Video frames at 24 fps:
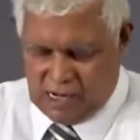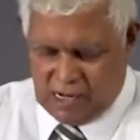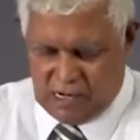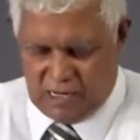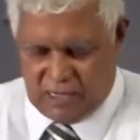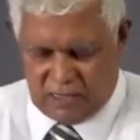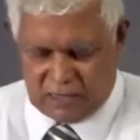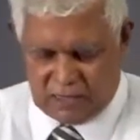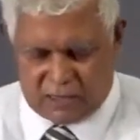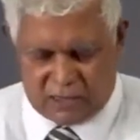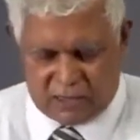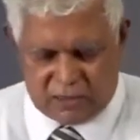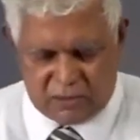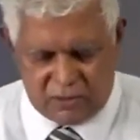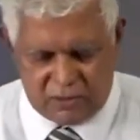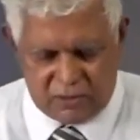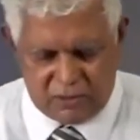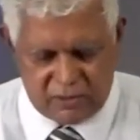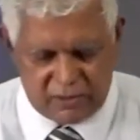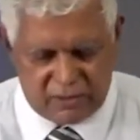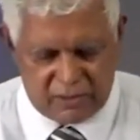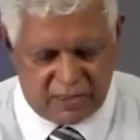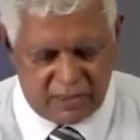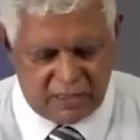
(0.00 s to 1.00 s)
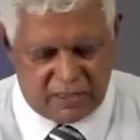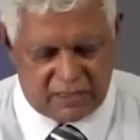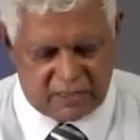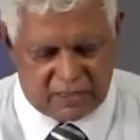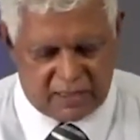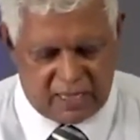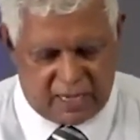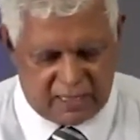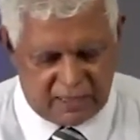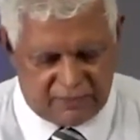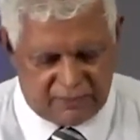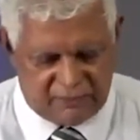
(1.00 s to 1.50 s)
So this is
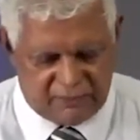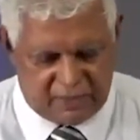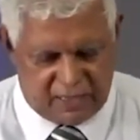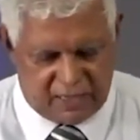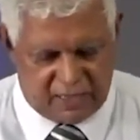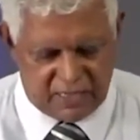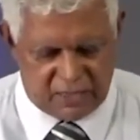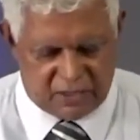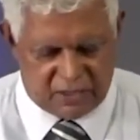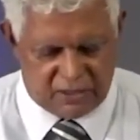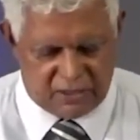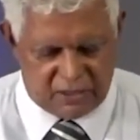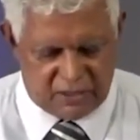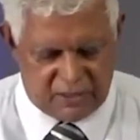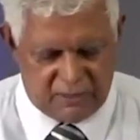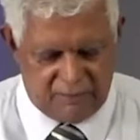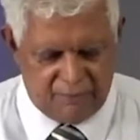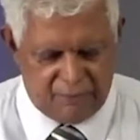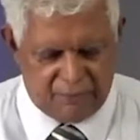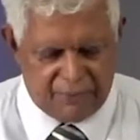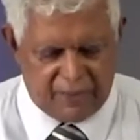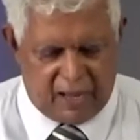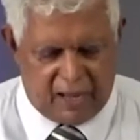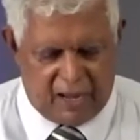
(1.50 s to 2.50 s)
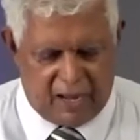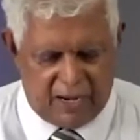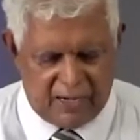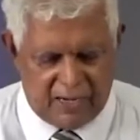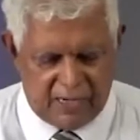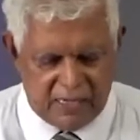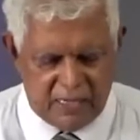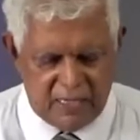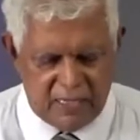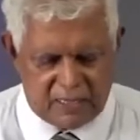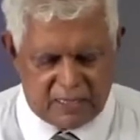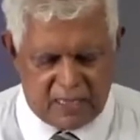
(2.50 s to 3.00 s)
sanctification. And
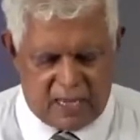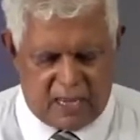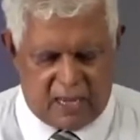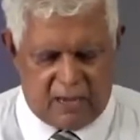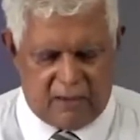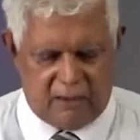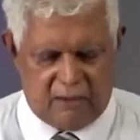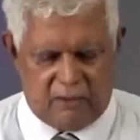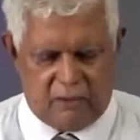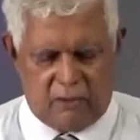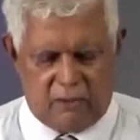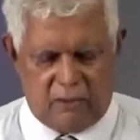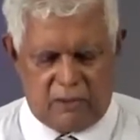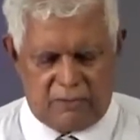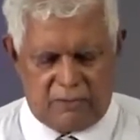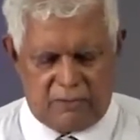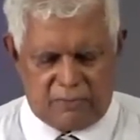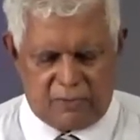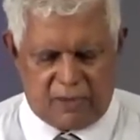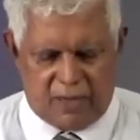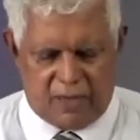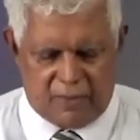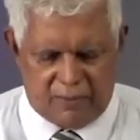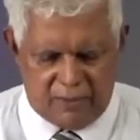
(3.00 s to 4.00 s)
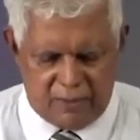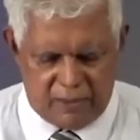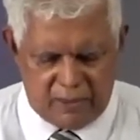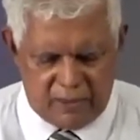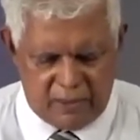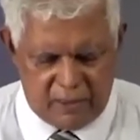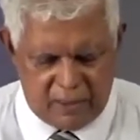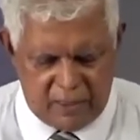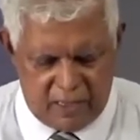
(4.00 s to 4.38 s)
He's our older brother.